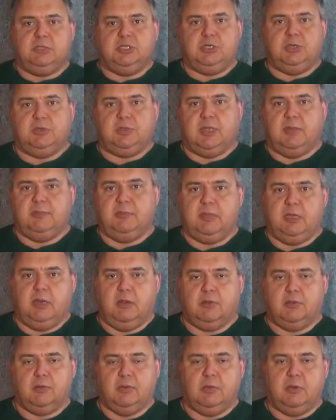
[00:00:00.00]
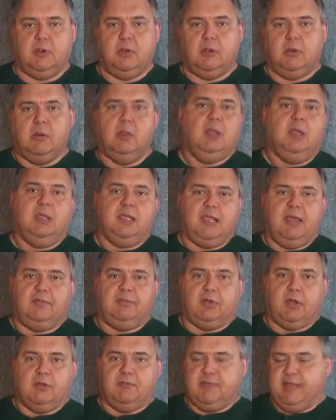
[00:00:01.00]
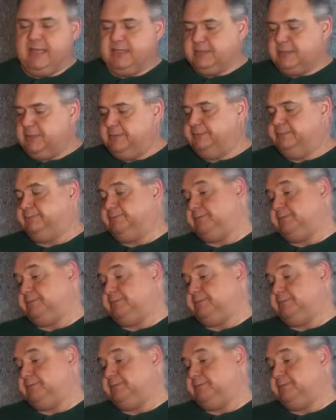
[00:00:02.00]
shoot them, through their Kevlar vest.